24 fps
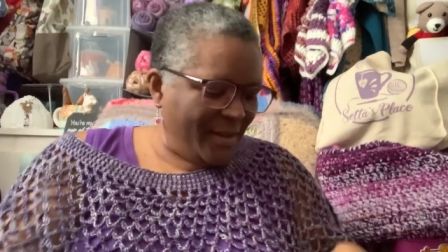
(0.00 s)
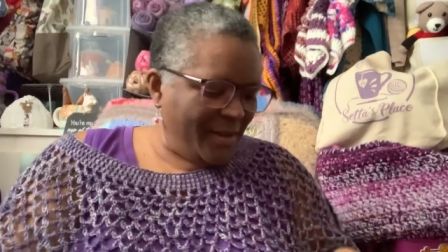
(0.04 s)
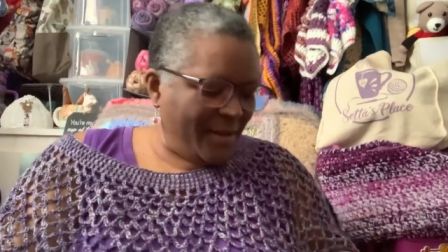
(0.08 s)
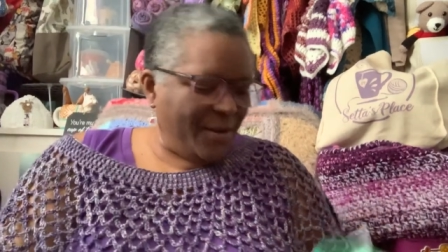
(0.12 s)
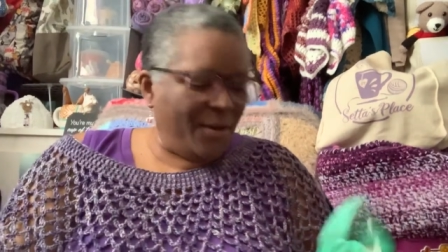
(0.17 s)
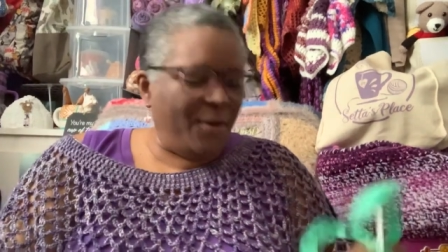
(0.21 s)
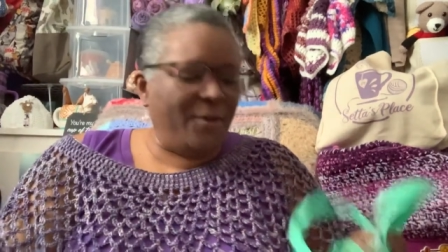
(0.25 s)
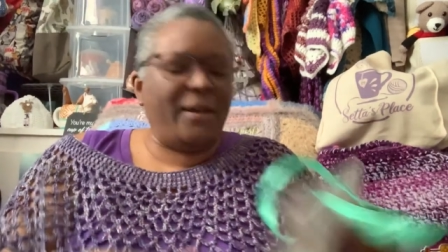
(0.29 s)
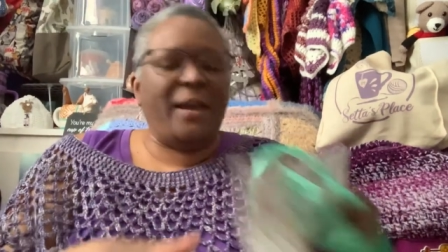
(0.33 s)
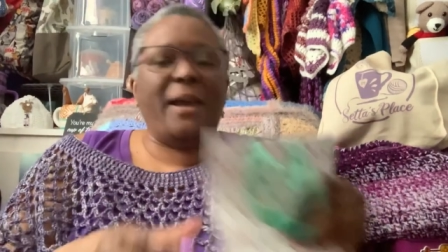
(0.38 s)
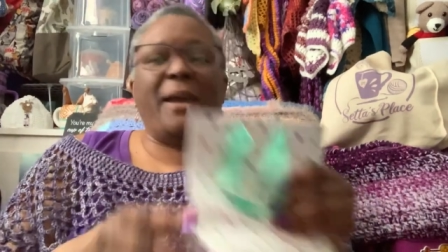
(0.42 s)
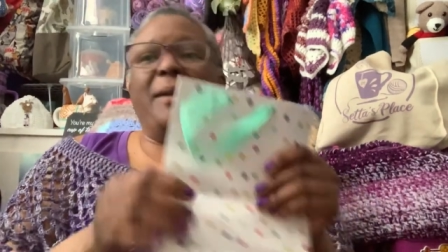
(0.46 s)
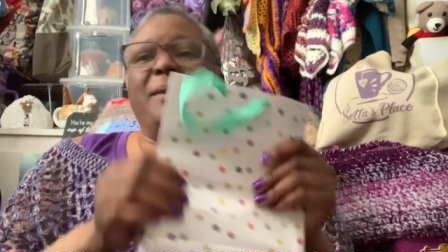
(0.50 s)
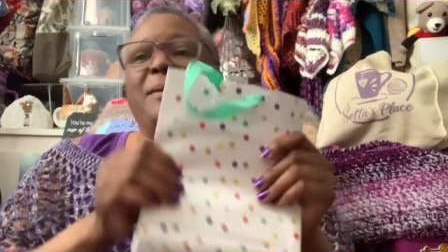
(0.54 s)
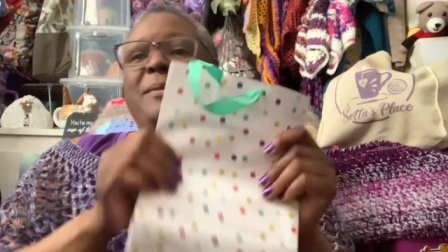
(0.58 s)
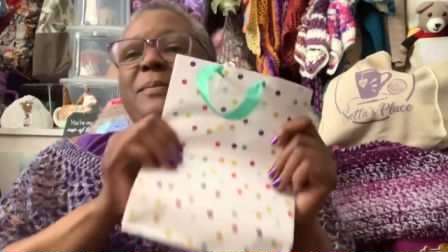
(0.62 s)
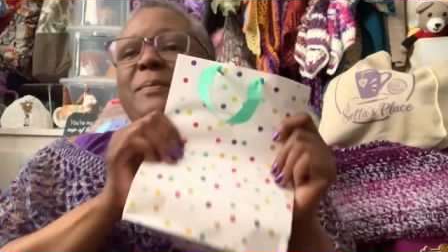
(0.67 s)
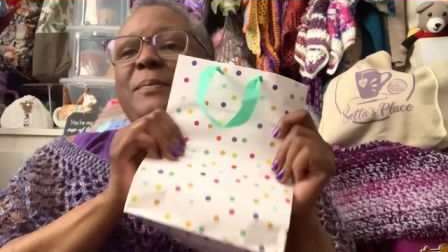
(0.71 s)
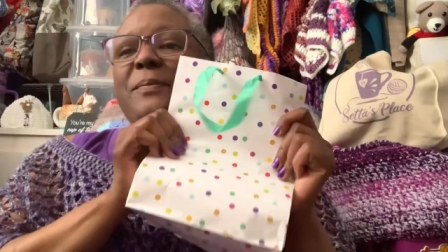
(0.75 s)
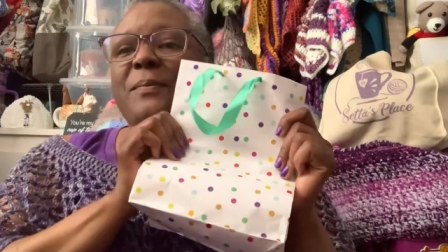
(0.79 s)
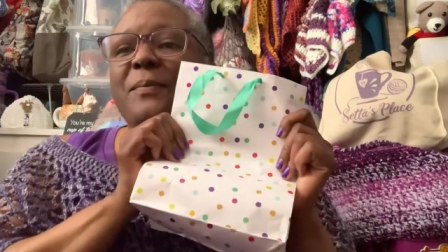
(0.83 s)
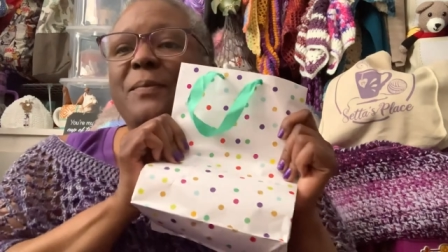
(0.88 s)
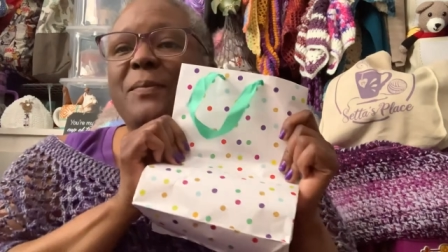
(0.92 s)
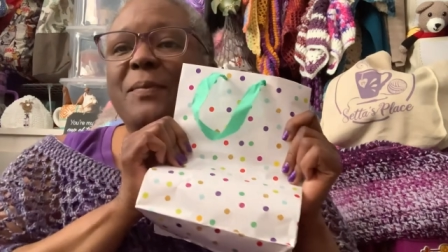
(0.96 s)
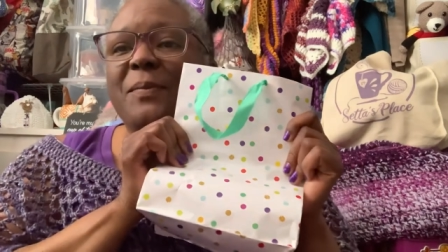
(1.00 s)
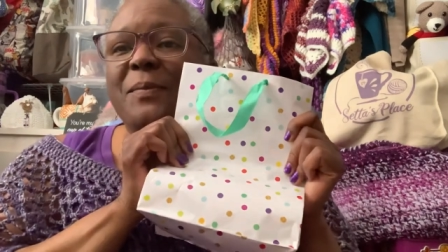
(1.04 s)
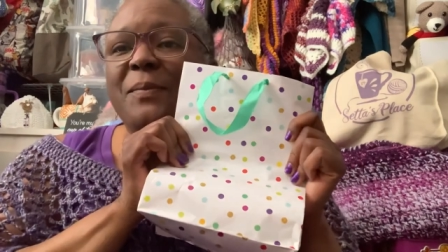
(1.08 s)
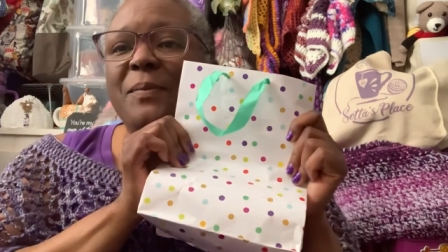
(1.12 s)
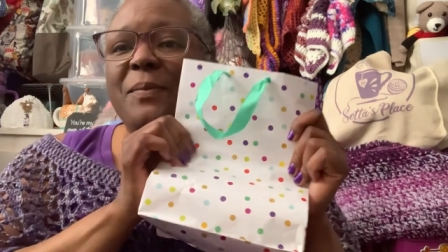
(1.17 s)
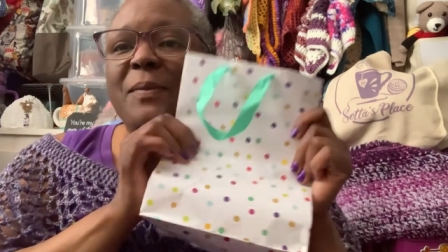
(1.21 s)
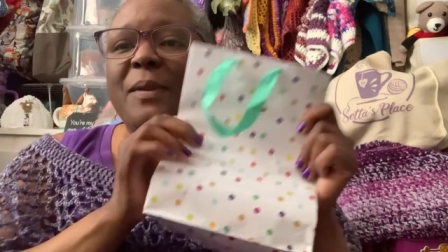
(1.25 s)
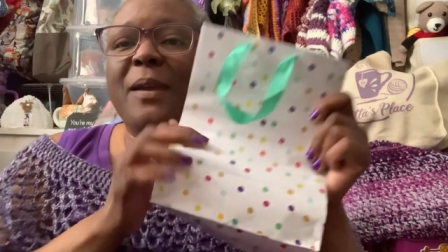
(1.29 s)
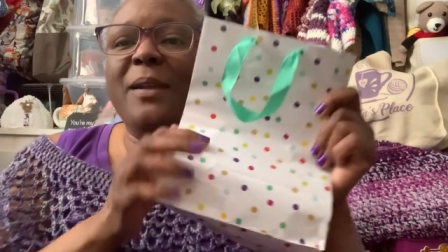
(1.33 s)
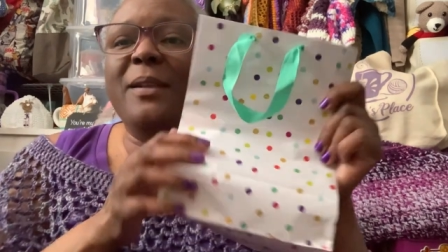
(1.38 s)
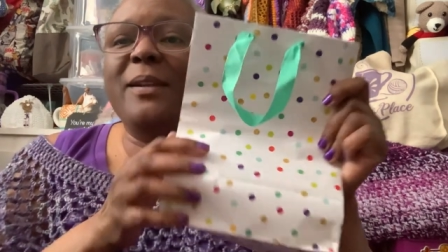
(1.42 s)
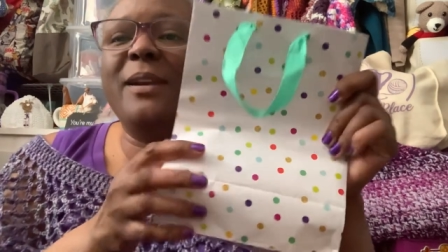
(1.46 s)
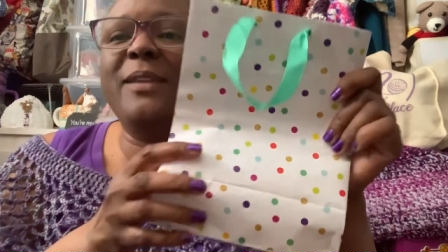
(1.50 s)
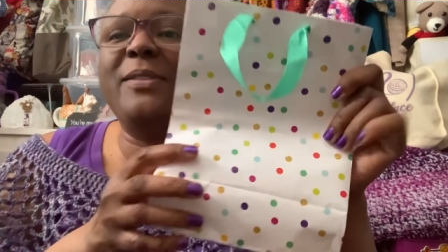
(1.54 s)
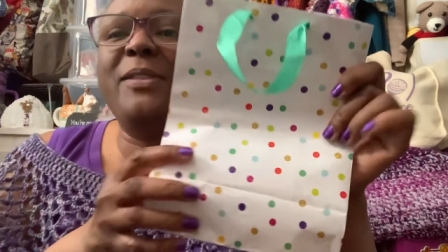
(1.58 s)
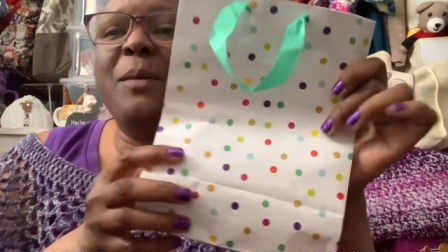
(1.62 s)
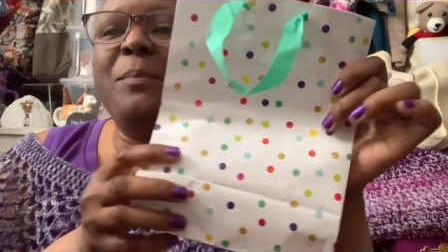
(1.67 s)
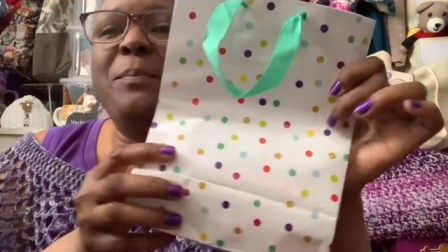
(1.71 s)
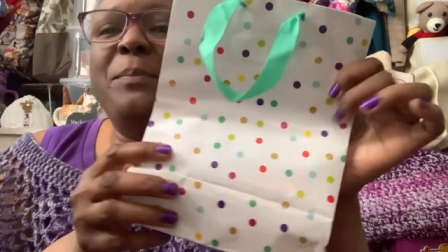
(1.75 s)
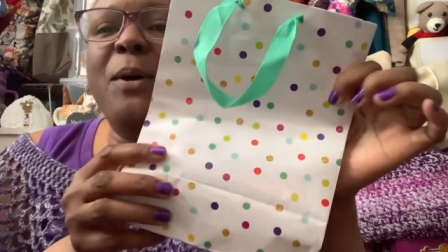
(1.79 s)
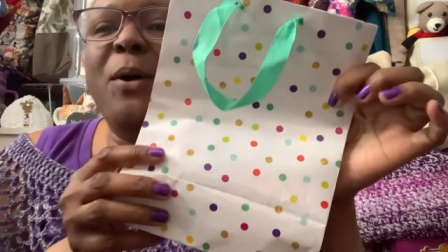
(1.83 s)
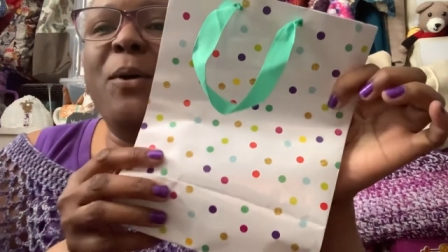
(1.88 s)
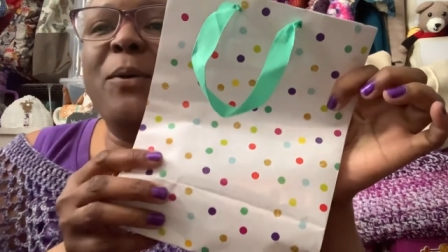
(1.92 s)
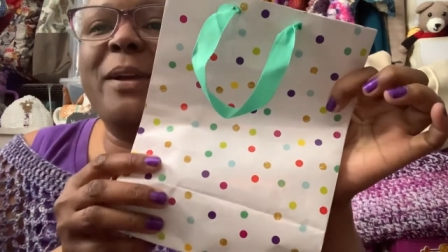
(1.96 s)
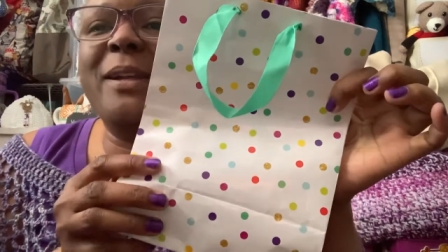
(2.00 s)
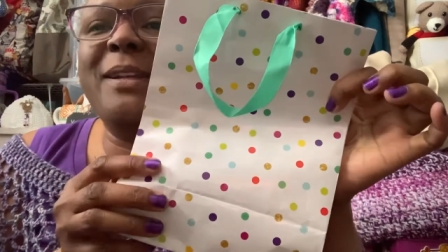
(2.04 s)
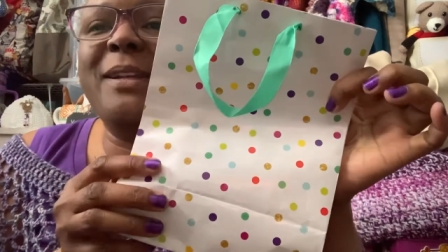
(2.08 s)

Okay. Get the polka